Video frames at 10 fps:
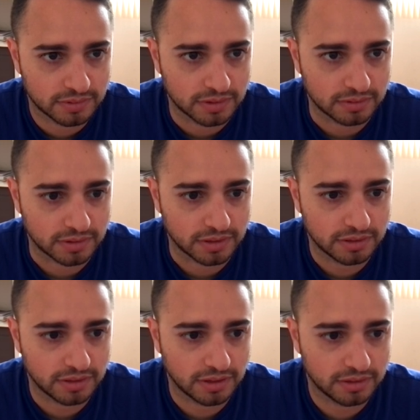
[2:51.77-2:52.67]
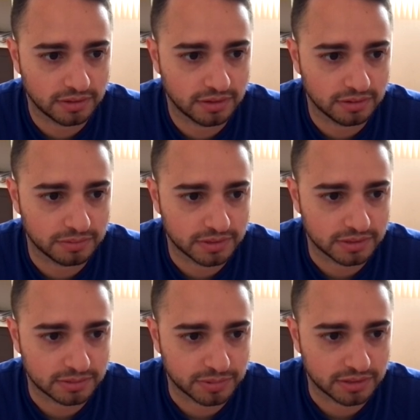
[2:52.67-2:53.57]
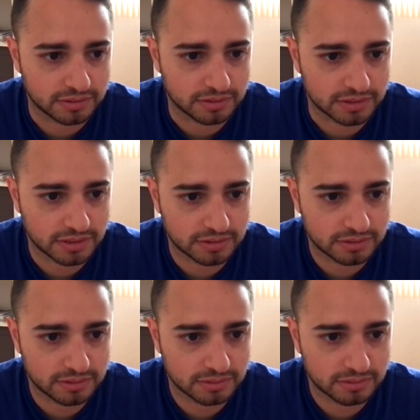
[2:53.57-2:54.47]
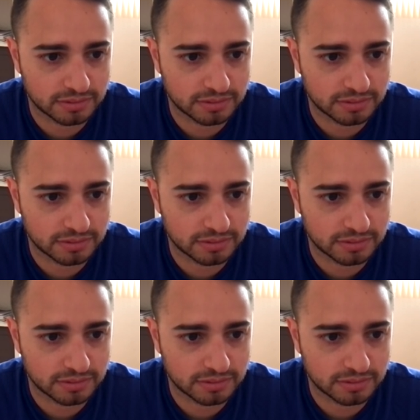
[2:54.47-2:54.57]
Okay, and then the one that's panned to the center.